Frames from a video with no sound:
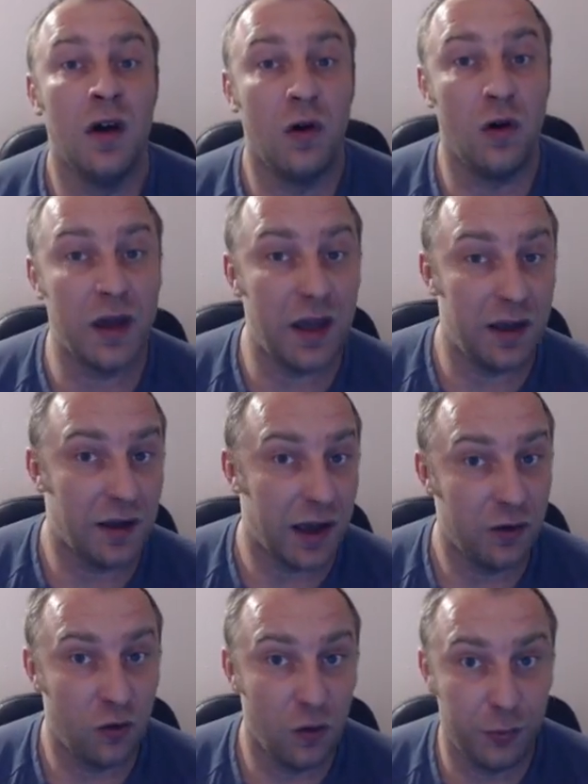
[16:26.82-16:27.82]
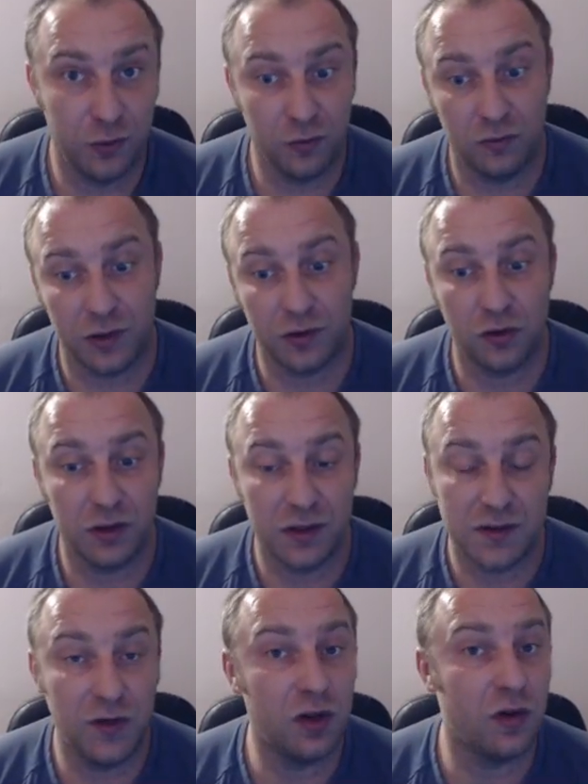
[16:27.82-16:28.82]
Okay, I hope you enjoyed
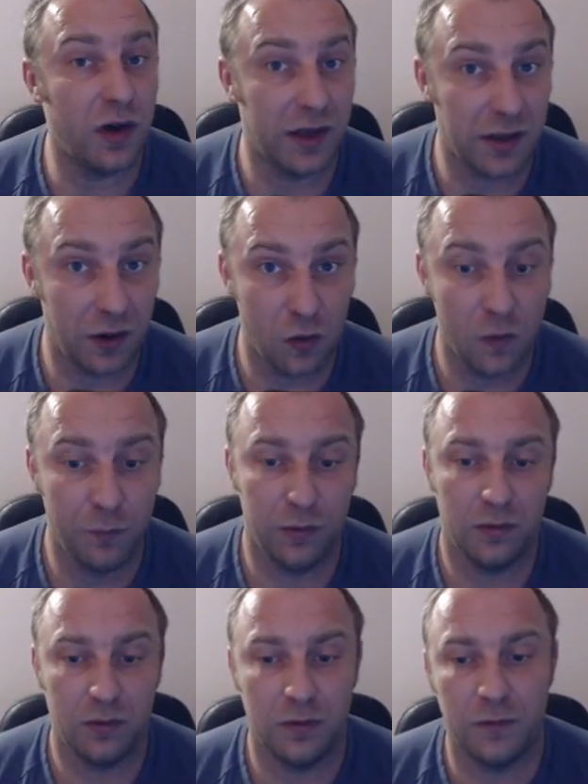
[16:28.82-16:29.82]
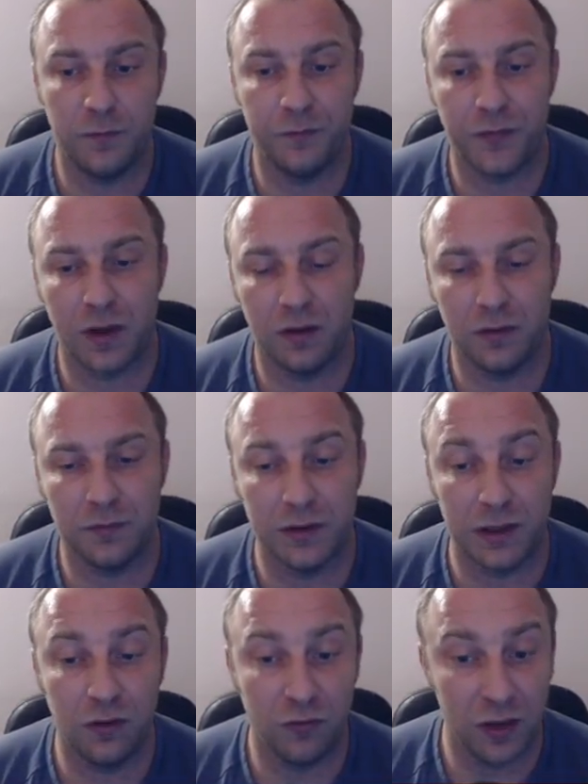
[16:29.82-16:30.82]
this video, and I hope um, um,
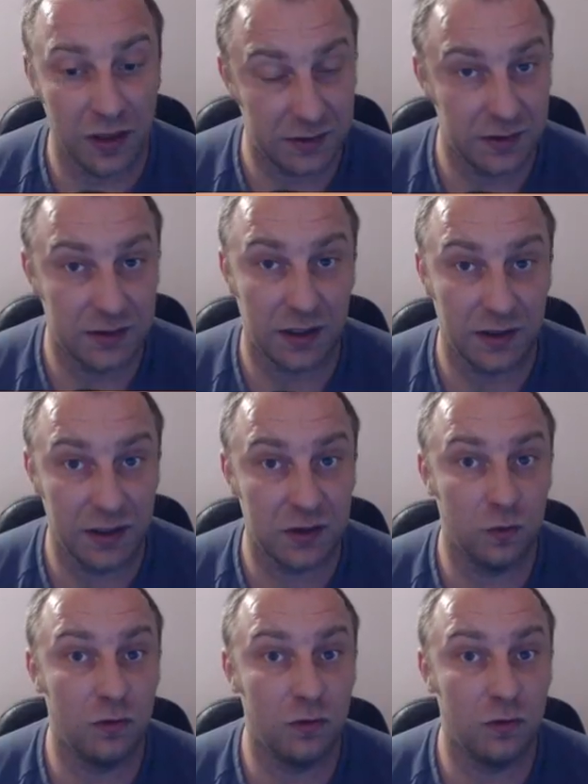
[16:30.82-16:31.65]
that you realize these ideas.